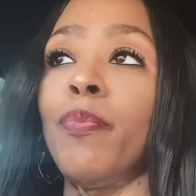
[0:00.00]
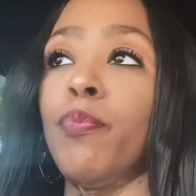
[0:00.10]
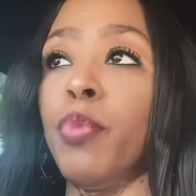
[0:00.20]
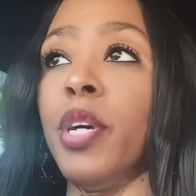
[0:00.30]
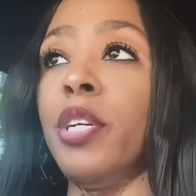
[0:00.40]

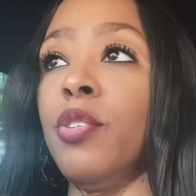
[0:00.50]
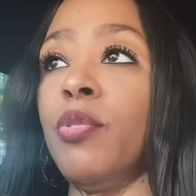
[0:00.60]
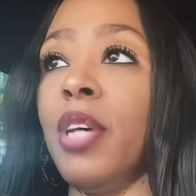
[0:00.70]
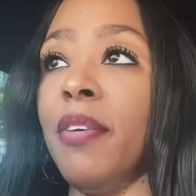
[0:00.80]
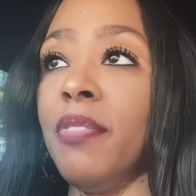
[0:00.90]
But you
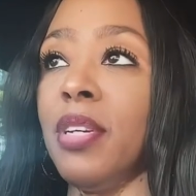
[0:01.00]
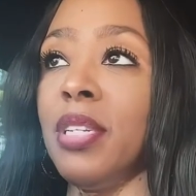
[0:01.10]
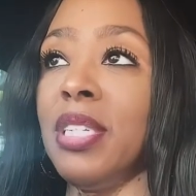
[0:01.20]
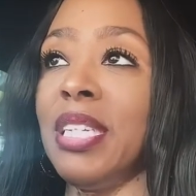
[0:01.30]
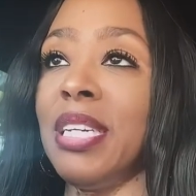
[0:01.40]

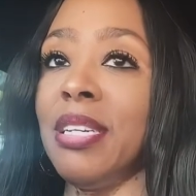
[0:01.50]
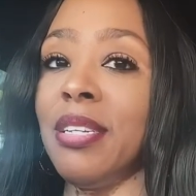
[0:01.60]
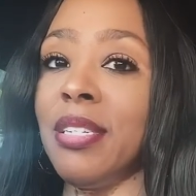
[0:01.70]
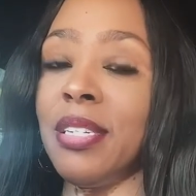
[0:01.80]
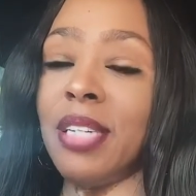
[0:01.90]
definitely need it
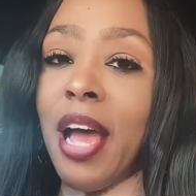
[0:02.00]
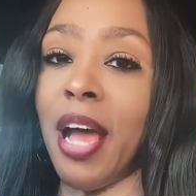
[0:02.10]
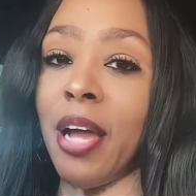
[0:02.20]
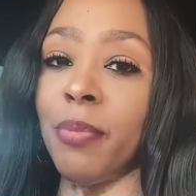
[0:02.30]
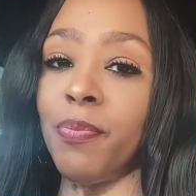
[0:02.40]
in this
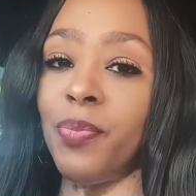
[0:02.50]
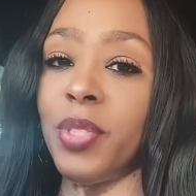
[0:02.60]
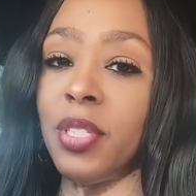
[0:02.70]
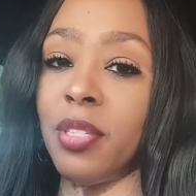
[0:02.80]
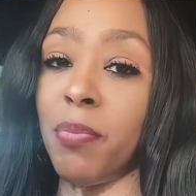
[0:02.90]
time
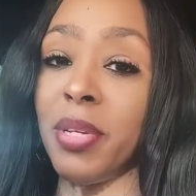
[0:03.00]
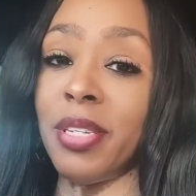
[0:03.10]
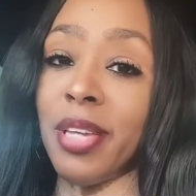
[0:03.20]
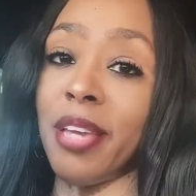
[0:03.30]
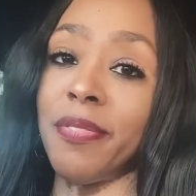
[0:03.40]
to be
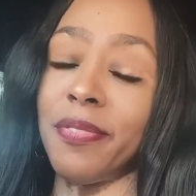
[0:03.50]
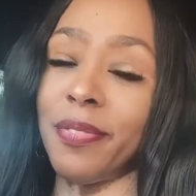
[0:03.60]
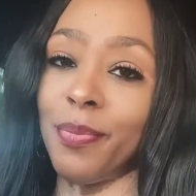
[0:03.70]
safe.